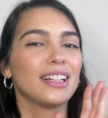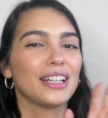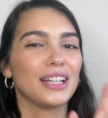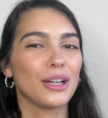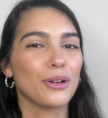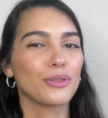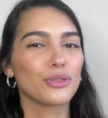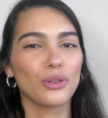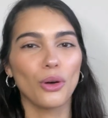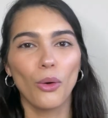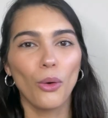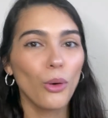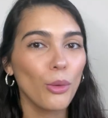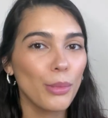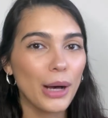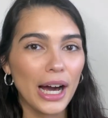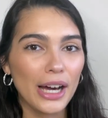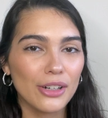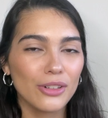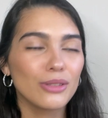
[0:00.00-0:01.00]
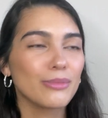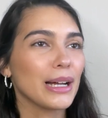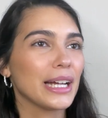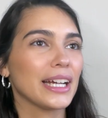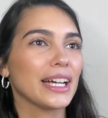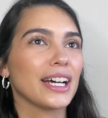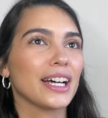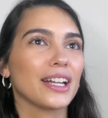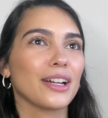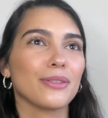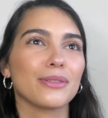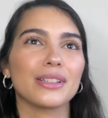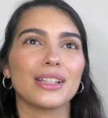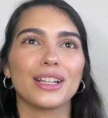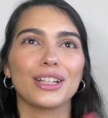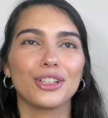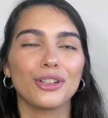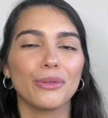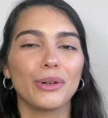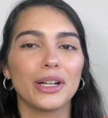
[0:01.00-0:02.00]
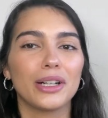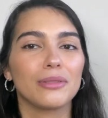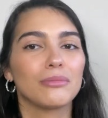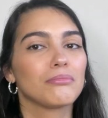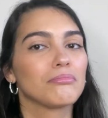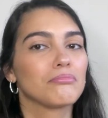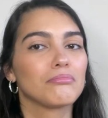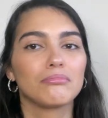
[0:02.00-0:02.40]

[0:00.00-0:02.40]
It was a whole battle in my head. I was like, you know what?